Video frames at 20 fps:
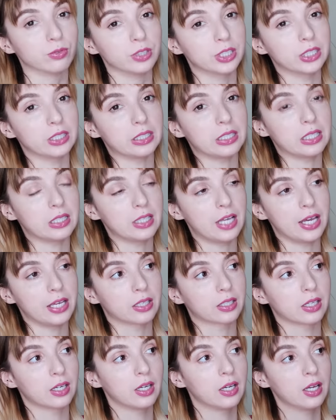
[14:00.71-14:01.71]
really
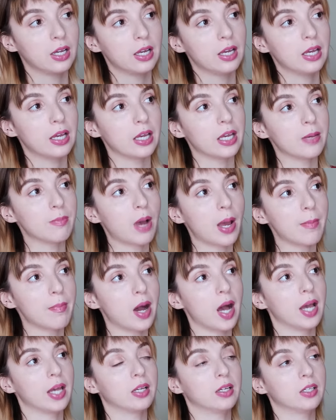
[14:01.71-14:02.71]
like, in my
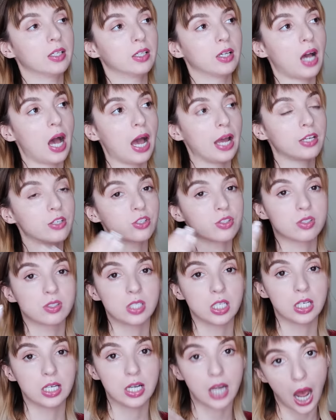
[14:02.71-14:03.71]
mind, I
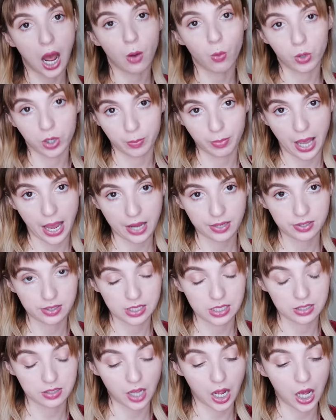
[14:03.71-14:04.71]
just did not want to pass
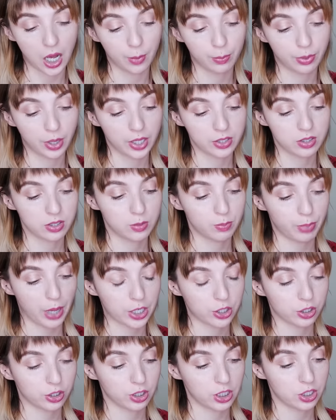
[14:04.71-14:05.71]
these up,
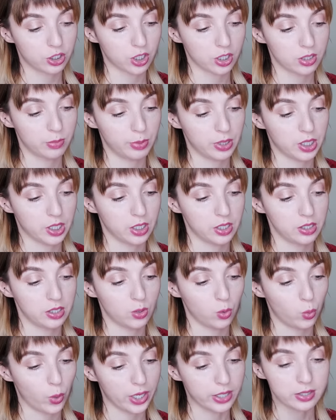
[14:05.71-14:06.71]
especially just because
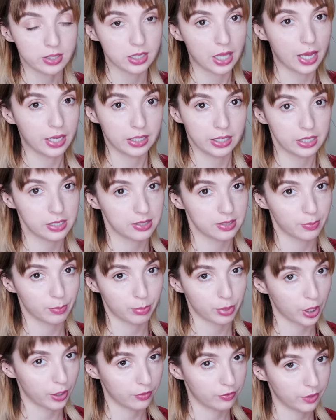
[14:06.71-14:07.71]
the waistline
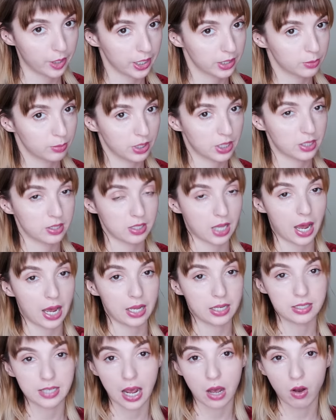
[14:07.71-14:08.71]
isn't perfect because
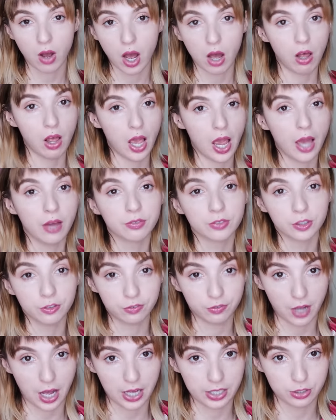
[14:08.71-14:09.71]
I doubt I'll
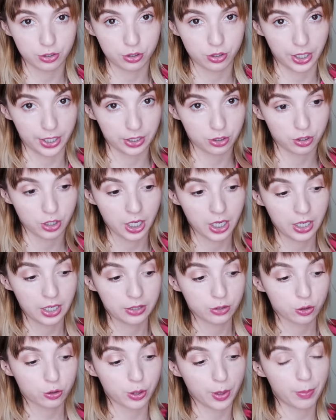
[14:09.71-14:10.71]
ever find like
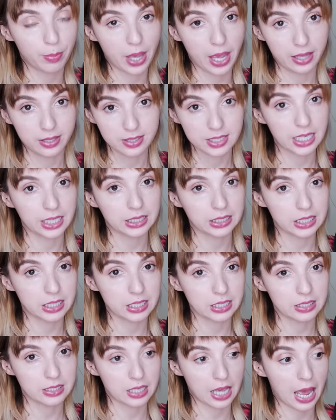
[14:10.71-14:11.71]
Tripp pants like
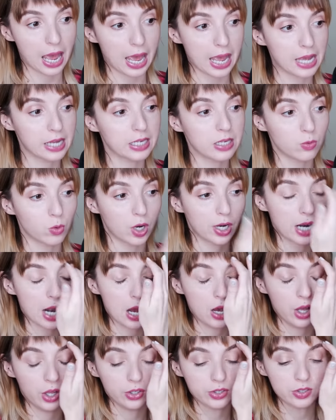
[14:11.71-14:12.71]
these
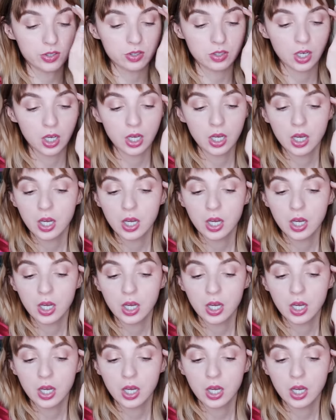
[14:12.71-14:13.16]
anywhere else.